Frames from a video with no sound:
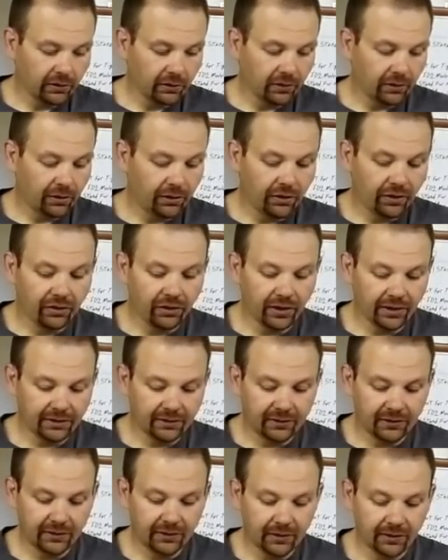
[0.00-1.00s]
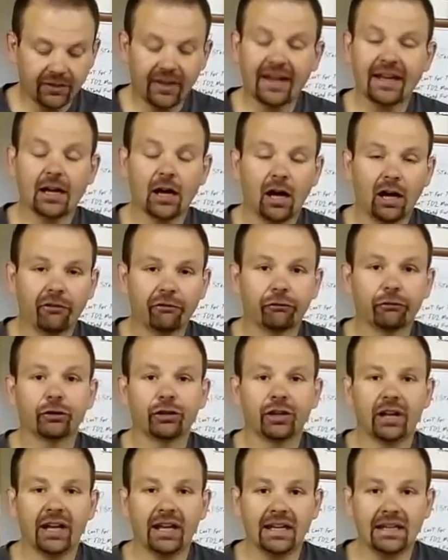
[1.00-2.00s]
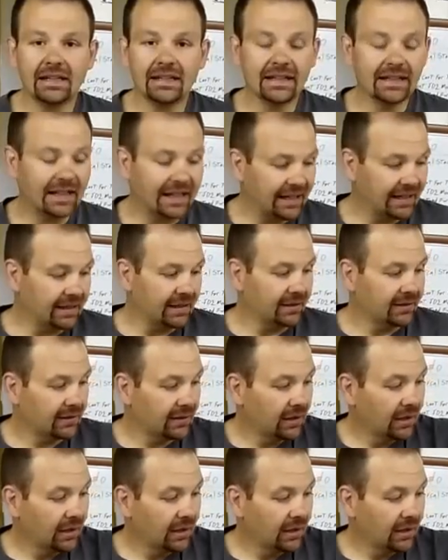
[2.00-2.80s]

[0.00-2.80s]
that they offered a kit